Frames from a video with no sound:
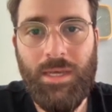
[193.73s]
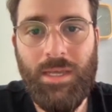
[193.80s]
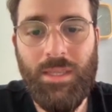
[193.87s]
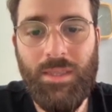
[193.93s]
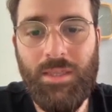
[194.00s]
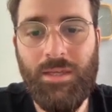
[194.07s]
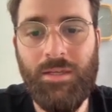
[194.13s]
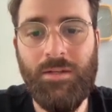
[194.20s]

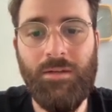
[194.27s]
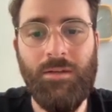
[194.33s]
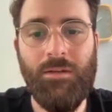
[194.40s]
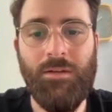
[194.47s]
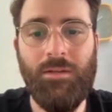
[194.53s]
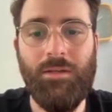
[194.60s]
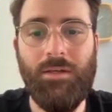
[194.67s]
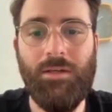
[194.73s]
And then
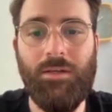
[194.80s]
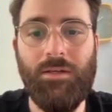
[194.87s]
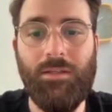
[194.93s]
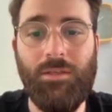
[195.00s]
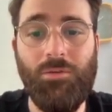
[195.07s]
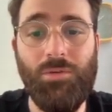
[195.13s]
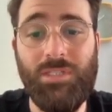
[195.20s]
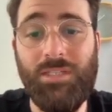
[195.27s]

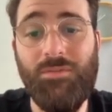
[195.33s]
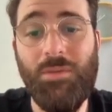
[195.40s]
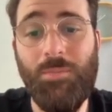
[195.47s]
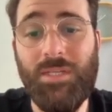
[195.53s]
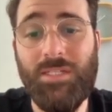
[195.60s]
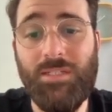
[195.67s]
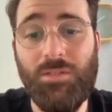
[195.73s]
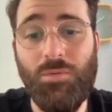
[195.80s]
you receive the
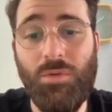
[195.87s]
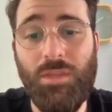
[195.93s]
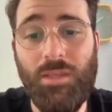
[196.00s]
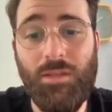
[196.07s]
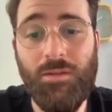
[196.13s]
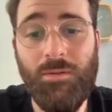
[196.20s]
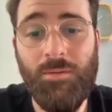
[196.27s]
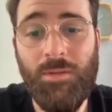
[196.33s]
message with
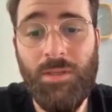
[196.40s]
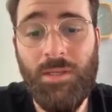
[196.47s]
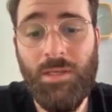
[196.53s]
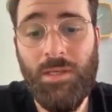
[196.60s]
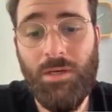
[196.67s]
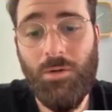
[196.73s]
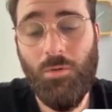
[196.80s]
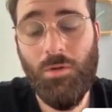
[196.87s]
a
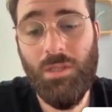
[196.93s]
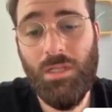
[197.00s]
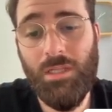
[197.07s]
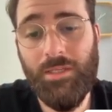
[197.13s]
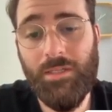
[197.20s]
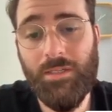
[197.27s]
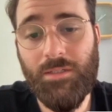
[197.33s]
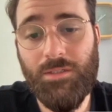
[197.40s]

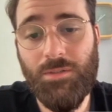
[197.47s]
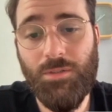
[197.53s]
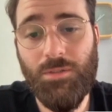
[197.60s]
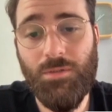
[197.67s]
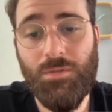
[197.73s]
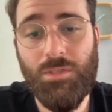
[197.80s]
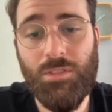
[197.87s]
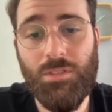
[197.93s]
link to
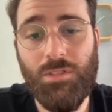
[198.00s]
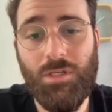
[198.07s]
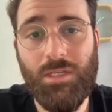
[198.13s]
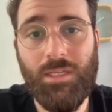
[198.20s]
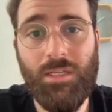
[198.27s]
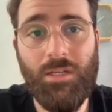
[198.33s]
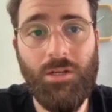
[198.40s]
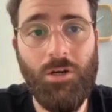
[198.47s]
use. So I
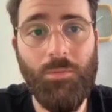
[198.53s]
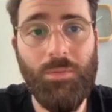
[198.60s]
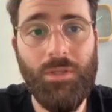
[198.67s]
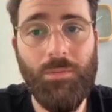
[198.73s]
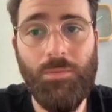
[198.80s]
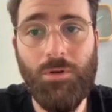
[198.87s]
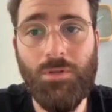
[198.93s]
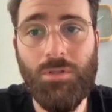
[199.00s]
can open
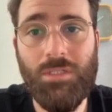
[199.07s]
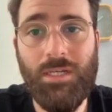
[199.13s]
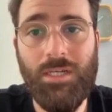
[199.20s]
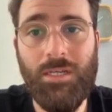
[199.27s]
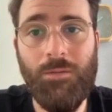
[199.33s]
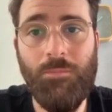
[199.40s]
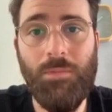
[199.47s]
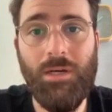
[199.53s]
the
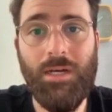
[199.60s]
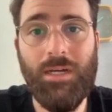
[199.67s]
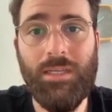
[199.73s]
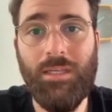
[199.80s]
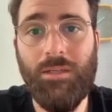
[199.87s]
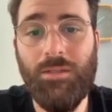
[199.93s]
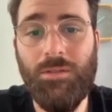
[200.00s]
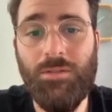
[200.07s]
prototype, I
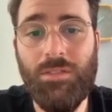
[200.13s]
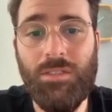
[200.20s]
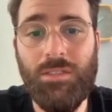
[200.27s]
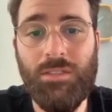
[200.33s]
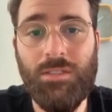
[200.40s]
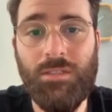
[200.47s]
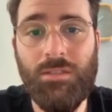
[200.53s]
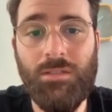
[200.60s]
can use
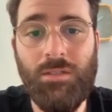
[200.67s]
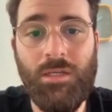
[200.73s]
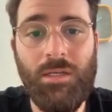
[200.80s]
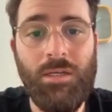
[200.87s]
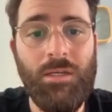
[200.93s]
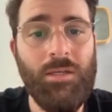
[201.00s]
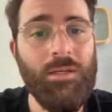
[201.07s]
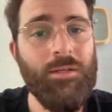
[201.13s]
it
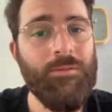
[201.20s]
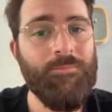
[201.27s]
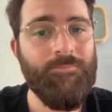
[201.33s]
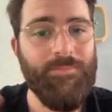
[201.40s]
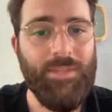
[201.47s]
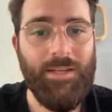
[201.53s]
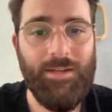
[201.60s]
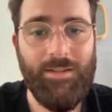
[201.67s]

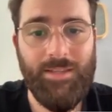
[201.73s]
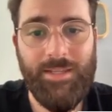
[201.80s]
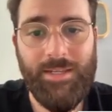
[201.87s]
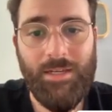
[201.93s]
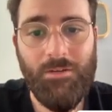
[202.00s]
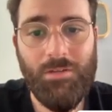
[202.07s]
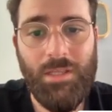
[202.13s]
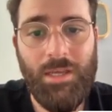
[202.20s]
and think
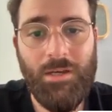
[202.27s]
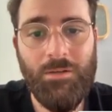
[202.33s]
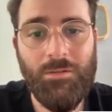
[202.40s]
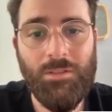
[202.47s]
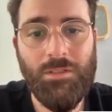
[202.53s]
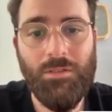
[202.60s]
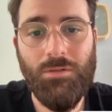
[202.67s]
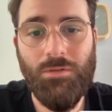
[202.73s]
out loud.
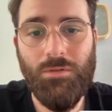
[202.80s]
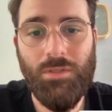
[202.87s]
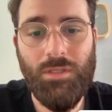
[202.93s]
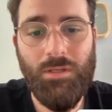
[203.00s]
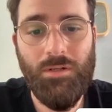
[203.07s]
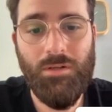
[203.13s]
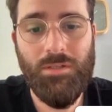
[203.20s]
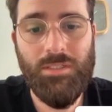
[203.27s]
So
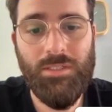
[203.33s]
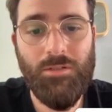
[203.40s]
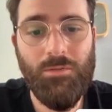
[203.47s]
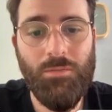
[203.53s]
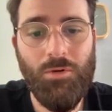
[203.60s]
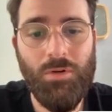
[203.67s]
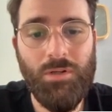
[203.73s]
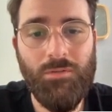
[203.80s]
here it's the
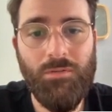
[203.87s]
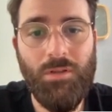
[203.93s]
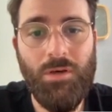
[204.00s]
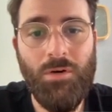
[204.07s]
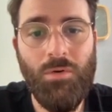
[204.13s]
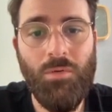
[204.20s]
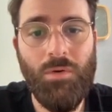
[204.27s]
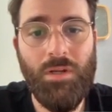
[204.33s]
onboarding
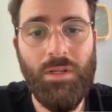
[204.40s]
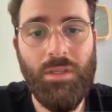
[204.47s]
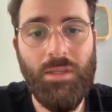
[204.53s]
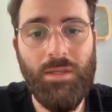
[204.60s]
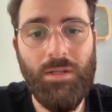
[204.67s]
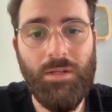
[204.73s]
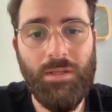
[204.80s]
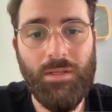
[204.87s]
flow, and
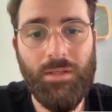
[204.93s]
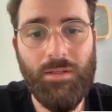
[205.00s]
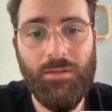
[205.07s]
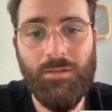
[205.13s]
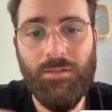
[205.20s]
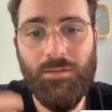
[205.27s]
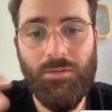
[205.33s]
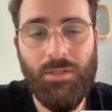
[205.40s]
then I can
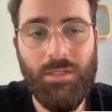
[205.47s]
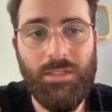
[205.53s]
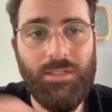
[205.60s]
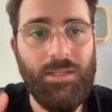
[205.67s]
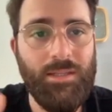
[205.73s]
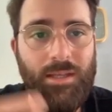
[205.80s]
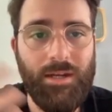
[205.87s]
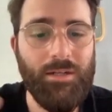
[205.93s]
do this
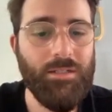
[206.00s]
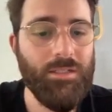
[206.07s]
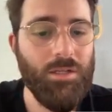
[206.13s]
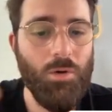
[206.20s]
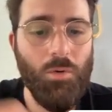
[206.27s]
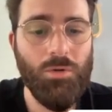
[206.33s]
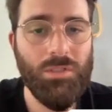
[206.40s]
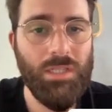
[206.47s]
and that and
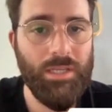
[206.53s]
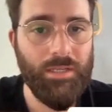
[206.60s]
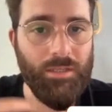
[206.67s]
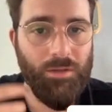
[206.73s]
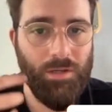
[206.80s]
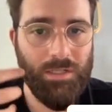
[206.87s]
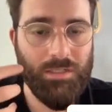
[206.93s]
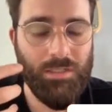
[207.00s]
so on. It's like
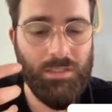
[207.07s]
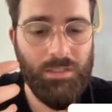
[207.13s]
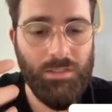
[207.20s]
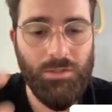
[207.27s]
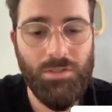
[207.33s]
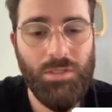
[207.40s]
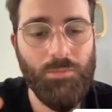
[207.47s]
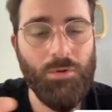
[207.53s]
you actually
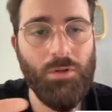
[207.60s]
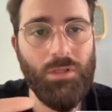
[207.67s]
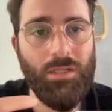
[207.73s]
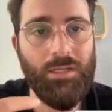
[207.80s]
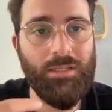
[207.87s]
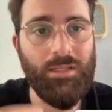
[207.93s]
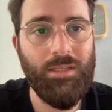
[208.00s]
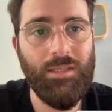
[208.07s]
use the
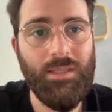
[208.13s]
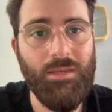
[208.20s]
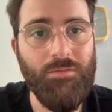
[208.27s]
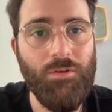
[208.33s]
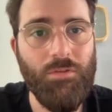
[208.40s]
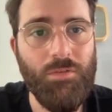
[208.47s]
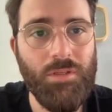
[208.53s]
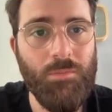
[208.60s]
product and give
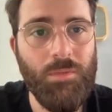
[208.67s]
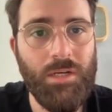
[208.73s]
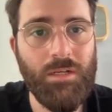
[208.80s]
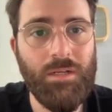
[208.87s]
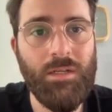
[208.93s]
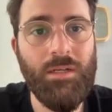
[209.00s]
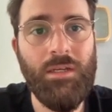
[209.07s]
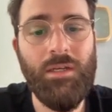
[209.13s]
your
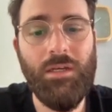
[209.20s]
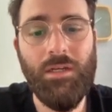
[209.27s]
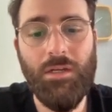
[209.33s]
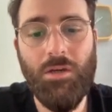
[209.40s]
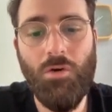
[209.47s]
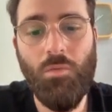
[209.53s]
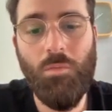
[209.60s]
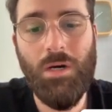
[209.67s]
feedback,
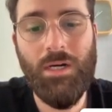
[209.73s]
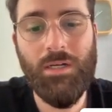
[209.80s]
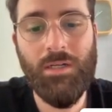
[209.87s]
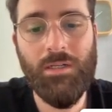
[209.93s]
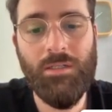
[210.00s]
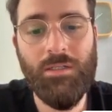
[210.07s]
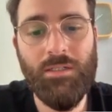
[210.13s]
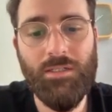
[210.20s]
go back,
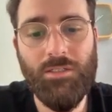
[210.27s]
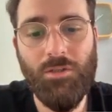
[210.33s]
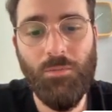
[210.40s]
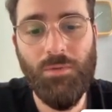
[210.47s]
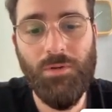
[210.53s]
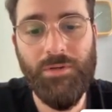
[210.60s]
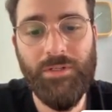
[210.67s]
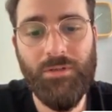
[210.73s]
stop
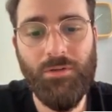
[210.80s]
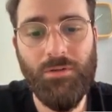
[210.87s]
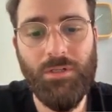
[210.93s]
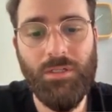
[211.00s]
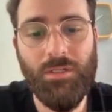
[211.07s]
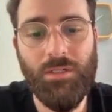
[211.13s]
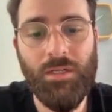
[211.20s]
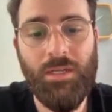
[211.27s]
the
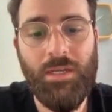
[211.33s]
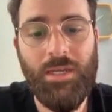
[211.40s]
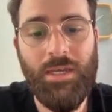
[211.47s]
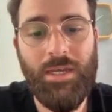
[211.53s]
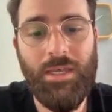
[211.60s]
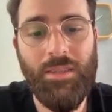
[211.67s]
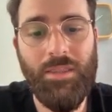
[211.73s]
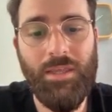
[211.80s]
recording,
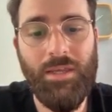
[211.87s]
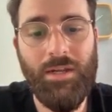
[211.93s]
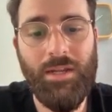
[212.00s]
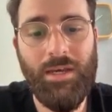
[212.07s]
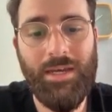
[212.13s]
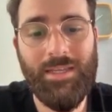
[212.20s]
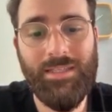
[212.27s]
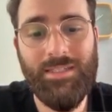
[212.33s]
and
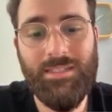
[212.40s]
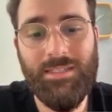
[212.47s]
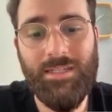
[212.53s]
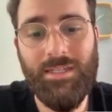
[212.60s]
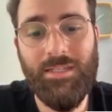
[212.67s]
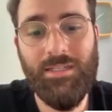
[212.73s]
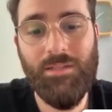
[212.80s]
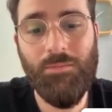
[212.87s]
then I can
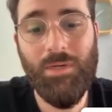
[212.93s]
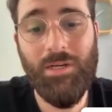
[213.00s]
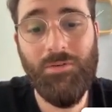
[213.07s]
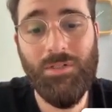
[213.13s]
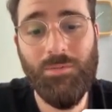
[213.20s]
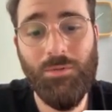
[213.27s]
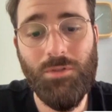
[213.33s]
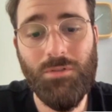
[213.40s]
send my
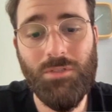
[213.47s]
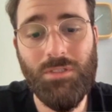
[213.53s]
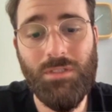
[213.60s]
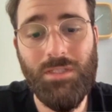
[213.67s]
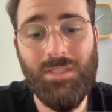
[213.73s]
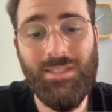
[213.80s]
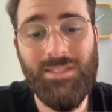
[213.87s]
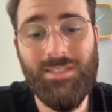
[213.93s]
response.
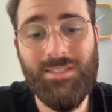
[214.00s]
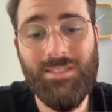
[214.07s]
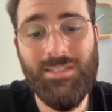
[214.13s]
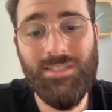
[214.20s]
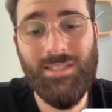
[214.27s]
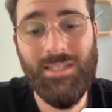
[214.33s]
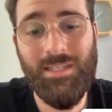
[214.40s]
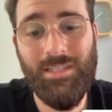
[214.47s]

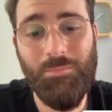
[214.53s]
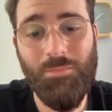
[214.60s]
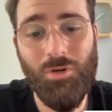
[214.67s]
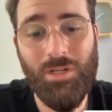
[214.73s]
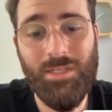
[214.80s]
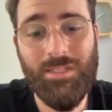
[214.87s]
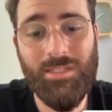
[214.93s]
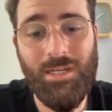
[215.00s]
This sadly
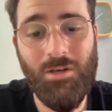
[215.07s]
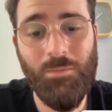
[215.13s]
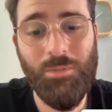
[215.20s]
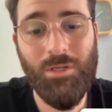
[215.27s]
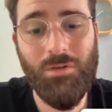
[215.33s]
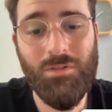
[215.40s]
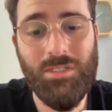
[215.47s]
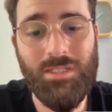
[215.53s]
breaks now
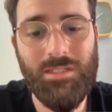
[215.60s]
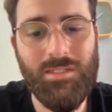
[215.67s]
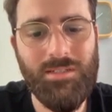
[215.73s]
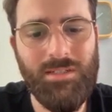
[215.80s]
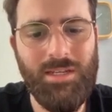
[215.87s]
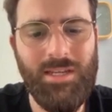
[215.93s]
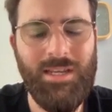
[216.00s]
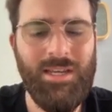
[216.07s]
because it's
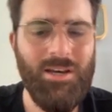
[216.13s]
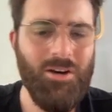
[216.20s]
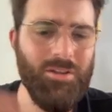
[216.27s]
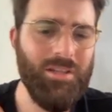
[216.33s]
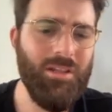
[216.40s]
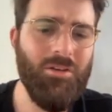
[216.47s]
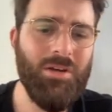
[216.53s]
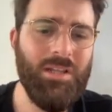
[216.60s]
on
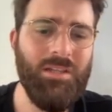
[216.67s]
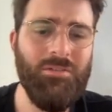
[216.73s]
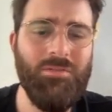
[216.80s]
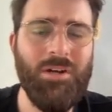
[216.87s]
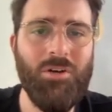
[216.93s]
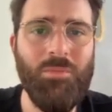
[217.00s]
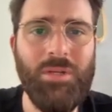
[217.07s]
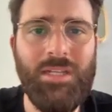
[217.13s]
the local
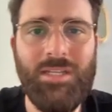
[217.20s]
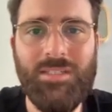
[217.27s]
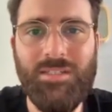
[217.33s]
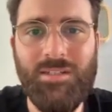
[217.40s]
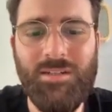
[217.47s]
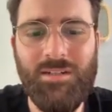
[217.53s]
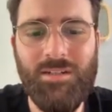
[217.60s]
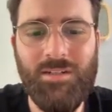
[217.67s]
environment,
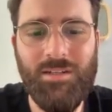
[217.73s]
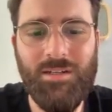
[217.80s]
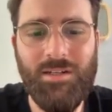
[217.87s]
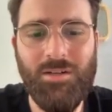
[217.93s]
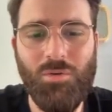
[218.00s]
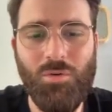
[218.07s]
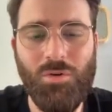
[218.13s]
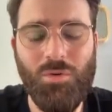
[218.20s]
doesn't
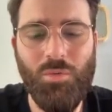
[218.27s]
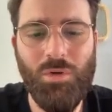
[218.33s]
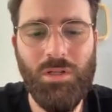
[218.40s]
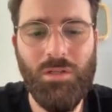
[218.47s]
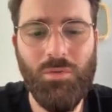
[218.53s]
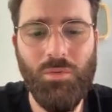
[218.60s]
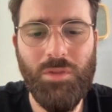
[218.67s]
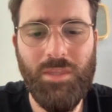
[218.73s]
work
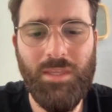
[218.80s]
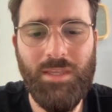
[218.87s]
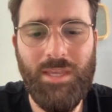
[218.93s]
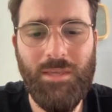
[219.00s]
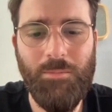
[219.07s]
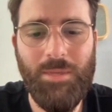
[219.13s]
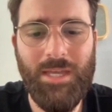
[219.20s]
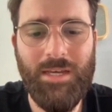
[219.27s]
well with the
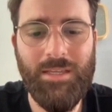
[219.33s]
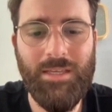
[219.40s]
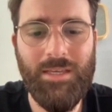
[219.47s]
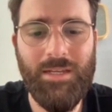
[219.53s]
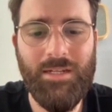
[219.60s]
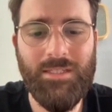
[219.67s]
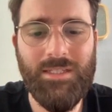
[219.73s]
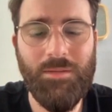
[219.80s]
API
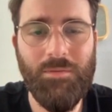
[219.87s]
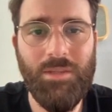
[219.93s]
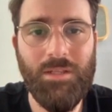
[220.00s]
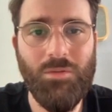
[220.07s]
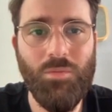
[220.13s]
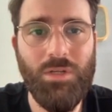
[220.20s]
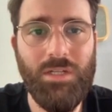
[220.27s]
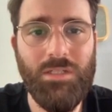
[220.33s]
yet. It's something
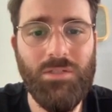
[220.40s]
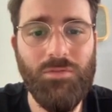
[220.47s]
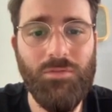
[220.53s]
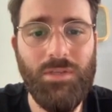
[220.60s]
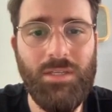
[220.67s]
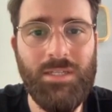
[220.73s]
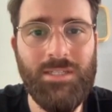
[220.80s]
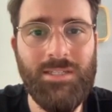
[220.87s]
that we need to
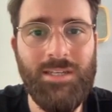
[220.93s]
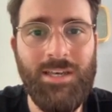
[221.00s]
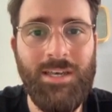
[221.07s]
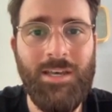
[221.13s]
fix.